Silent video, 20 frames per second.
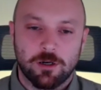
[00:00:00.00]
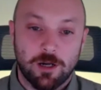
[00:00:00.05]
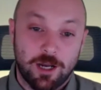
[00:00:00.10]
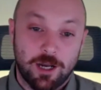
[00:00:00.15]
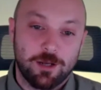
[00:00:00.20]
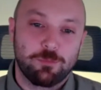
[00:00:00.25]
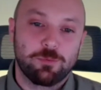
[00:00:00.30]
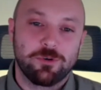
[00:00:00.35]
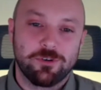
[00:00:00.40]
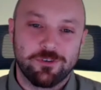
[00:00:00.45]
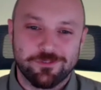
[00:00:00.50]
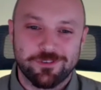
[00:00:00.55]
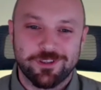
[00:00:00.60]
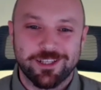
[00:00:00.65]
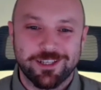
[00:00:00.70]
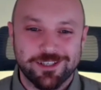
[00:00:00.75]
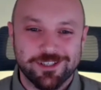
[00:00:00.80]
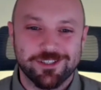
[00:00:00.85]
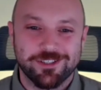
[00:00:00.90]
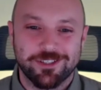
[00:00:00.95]

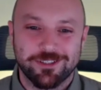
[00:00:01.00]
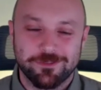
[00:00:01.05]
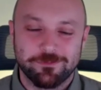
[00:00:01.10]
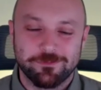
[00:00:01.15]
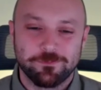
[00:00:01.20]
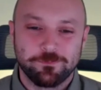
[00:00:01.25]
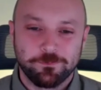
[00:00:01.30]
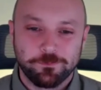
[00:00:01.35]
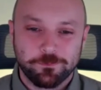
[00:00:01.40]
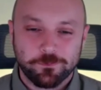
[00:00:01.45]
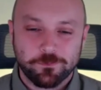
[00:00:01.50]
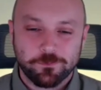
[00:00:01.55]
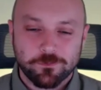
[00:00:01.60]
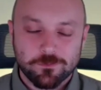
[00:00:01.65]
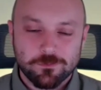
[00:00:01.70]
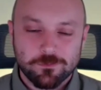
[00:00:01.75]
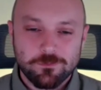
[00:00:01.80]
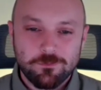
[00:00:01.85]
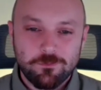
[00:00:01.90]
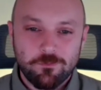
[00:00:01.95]
hyperinflation.
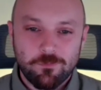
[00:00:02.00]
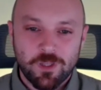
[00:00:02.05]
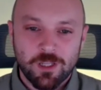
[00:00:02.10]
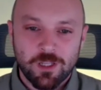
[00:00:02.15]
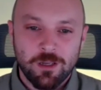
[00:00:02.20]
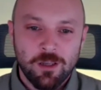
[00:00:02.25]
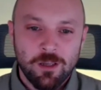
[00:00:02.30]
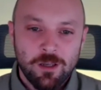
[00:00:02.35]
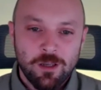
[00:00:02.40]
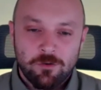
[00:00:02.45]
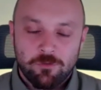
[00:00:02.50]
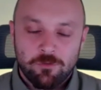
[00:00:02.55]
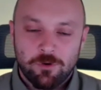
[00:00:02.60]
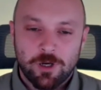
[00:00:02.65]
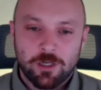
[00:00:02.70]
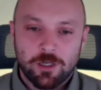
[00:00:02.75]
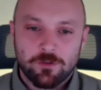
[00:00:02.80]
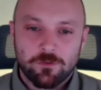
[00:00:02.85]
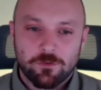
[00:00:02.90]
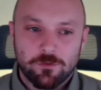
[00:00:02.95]
Yeah, I would
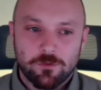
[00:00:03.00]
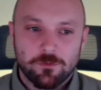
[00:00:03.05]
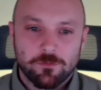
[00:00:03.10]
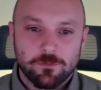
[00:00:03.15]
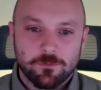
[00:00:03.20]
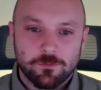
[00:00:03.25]
imagine.